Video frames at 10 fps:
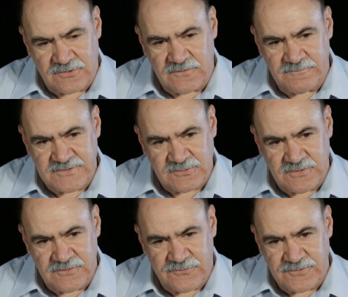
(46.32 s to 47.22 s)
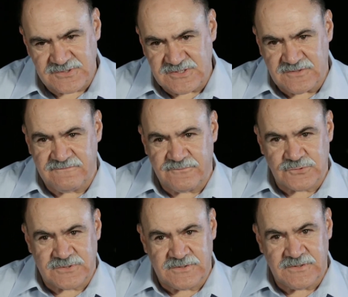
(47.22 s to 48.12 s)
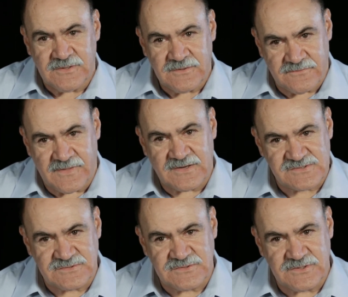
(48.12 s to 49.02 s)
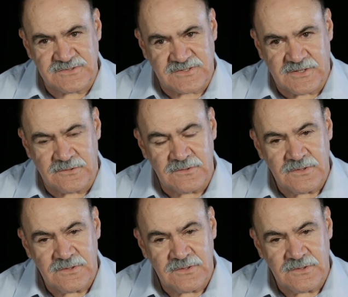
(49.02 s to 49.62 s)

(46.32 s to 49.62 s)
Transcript: of between 30 and 40,000 years ago,